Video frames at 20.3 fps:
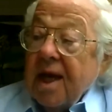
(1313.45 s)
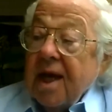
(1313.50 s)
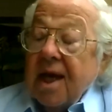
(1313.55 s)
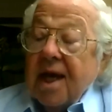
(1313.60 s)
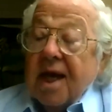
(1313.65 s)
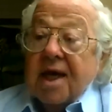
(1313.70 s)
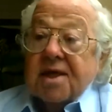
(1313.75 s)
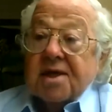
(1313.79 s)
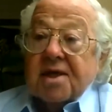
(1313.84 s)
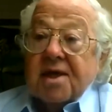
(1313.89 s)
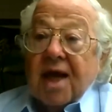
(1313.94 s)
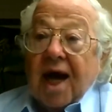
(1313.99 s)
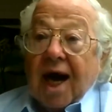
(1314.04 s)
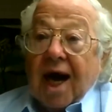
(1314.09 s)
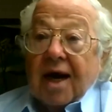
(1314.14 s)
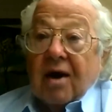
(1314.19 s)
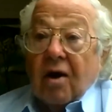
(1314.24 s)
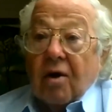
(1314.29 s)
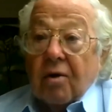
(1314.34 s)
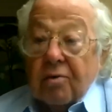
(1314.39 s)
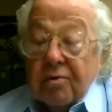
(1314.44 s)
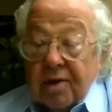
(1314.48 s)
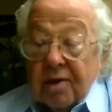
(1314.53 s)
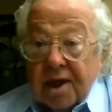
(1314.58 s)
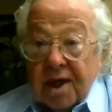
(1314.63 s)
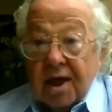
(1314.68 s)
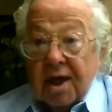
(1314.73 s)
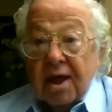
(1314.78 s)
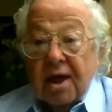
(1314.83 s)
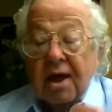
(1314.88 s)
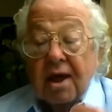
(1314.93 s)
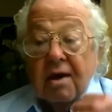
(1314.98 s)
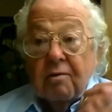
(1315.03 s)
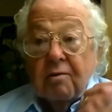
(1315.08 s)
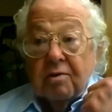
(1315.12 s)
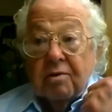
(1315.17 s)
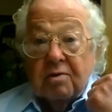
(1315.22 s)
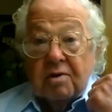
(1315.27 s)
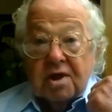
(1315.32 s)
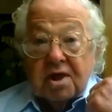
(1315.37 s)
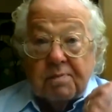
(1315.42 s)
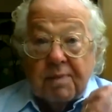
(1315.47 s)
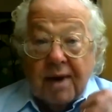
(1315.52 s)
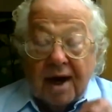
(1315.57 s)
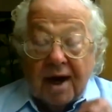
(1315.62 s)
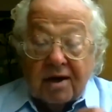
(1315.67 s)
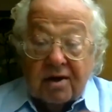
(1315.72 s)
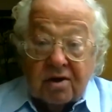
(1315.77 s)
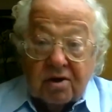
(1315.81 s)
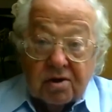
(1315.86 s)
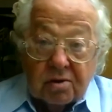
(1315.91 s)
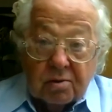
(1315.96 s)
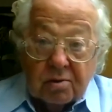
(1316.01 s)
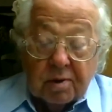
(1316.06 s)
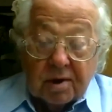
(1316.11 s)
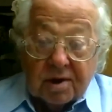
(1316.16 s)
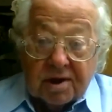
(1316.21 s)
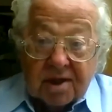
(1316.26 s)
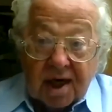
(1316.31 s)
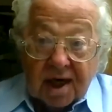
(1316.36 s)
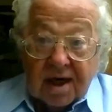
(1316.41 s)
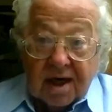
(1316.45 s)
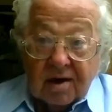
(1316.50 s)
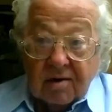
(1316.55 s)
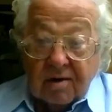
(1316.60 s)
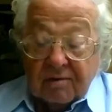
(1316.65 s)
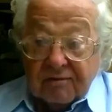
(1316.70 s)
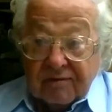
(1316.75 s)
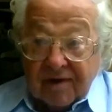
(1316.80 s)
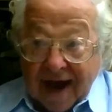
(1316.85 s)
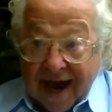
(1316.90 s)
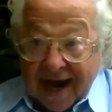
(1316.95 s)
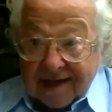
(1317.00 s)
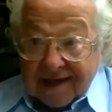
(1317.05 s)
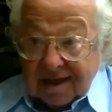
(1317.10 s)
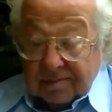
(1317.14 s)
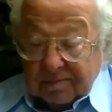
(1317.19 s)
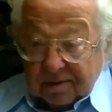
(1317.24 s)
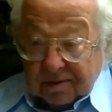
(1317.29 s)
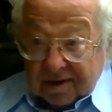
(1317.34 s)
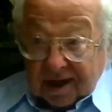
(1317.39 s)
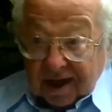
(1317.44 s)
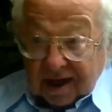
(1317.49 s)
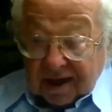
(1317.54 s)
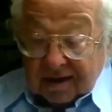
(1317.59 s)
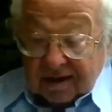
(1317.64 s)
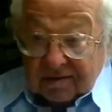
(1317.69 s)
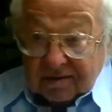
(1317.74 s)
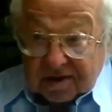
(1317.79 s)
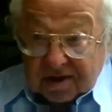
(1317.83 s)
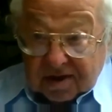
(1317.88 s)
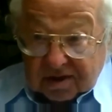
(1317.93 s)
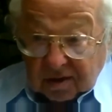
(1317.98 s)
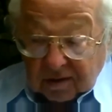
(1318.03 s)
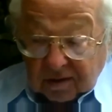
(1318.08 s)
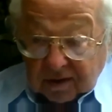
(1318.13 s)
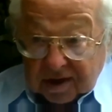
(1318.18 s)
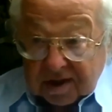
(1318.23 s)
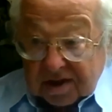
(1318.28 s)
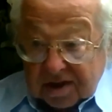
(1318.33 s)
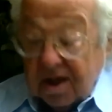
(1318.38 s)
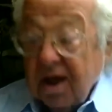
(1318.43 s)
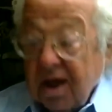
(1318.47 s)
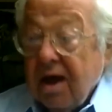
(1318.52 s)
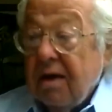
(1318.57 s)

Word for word: is not only with respect to particular facts and particular stories